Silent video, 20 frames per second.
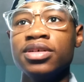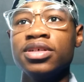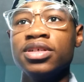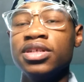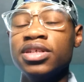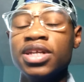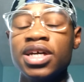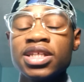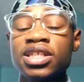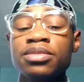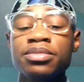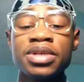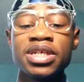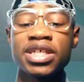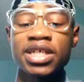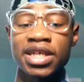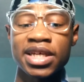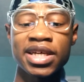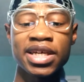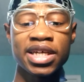Nothing
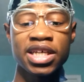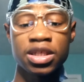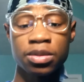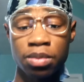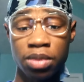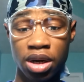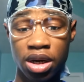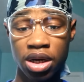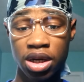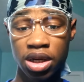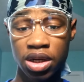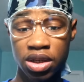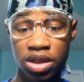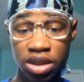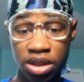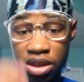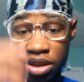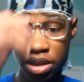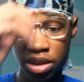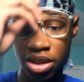but kids, bro.
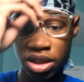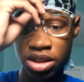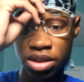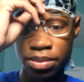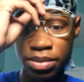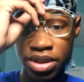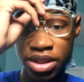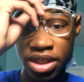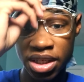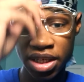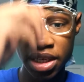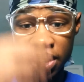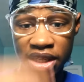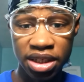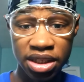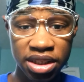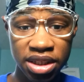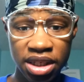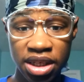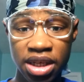Nothing but
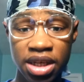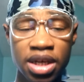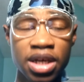kids.